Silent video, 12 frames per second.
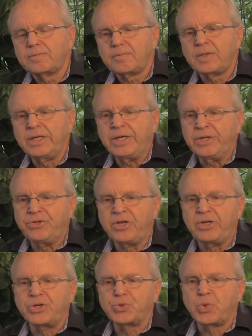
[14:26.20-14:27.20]
He
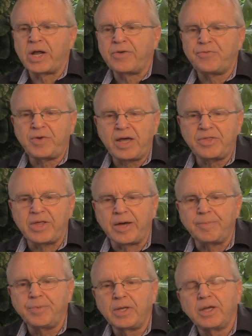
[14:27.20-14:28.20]
continues, "When I fed
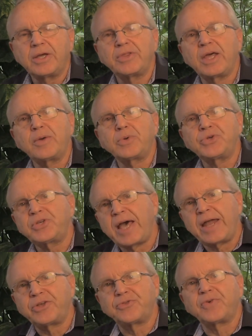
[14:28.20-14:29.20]
them, they were
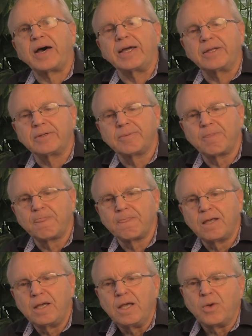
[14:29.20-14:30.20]
satisfied.
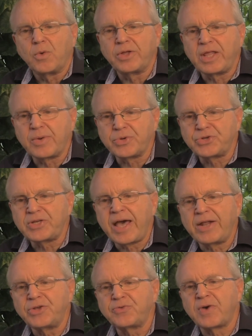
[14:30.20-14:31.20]
When they were
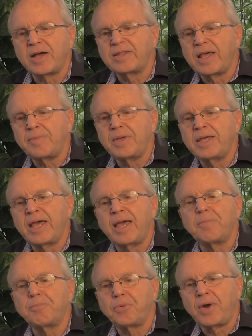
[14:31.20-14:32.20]
satisfied, they
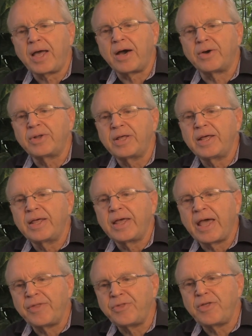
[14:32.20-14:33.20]
became proud,
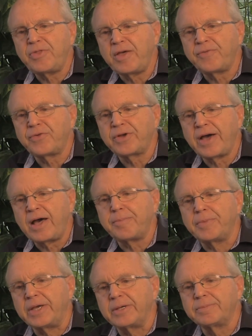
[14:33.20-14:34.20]
and then they
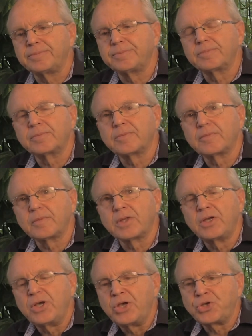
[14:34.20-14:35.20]
forgot me.
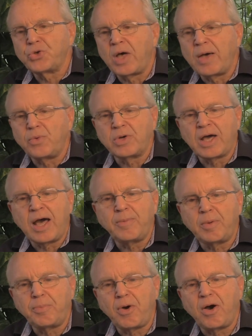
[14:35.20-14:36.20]
So I will come
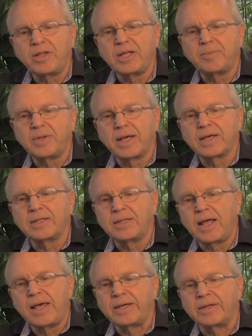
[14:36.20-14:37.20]
upon them like a
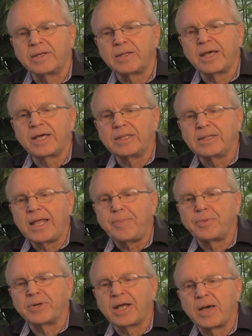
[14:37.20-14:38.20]
lion, like a
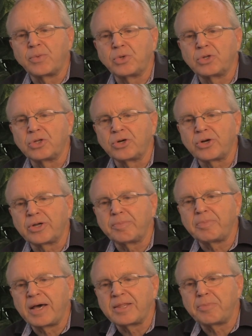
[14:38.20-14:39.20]
leopard, I will lurk
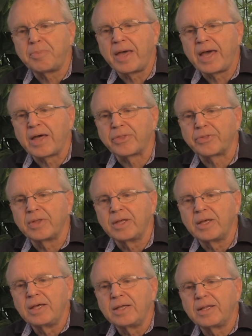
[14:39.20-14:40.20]
by the path.
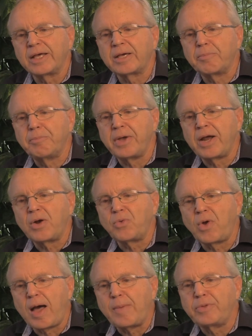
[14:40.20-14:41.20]
Like a bear
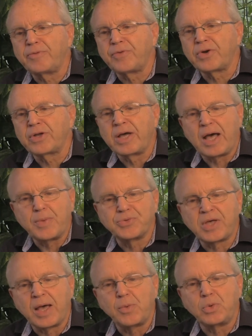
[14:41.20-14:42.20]
robbed of her
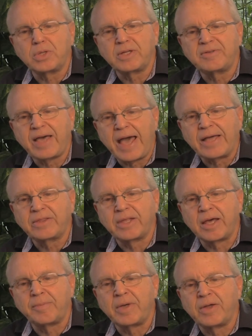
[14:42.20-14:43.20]
cubs, I will attack
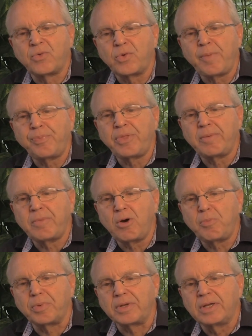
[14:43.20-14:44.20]
them and rip them
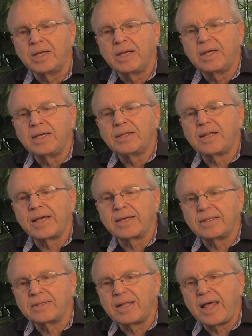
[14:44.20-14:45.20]
open. Like
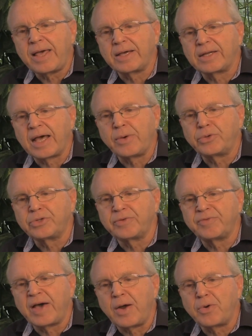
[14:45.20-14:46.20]
a lion, I will
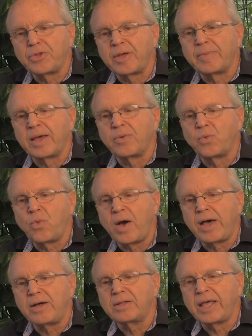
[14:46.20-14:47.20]
devour them. A
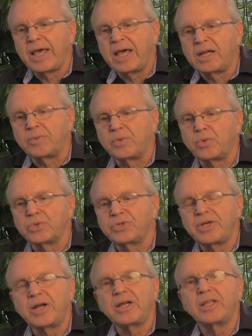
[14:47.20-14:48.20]
wild animal will
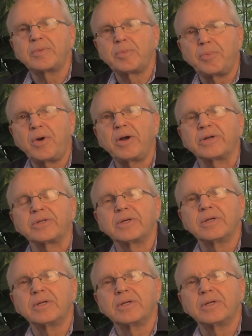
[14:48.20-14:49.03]
tear them apart."